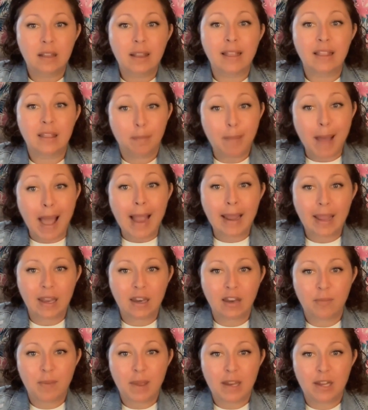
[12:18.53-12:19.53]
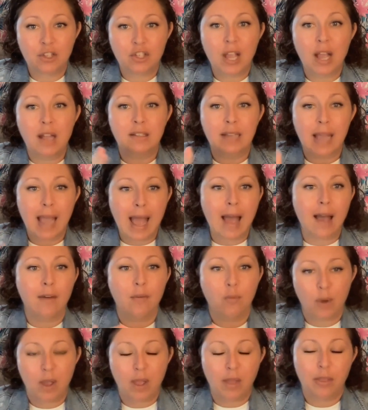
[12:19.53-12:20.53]
like the back end of ManyChat to have
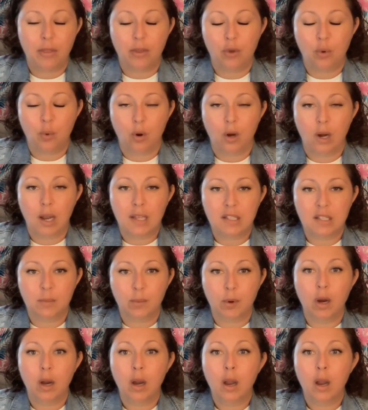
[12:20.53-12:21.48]
with your customer.